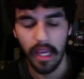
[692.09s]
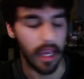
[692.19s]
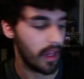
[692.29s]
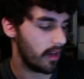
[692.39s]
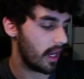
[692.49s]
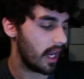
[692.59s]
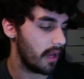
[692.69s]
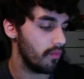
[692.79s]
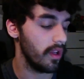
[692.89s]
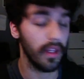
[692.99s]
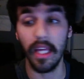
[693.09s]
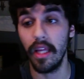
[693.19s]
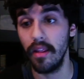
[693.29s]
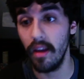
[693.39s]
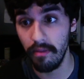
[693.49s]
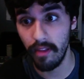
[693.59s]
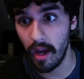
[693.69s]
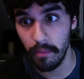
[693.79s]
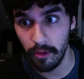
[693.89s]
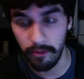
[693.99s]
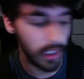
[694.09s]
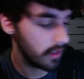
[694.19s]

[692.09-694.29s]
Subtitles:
and I really love that movie.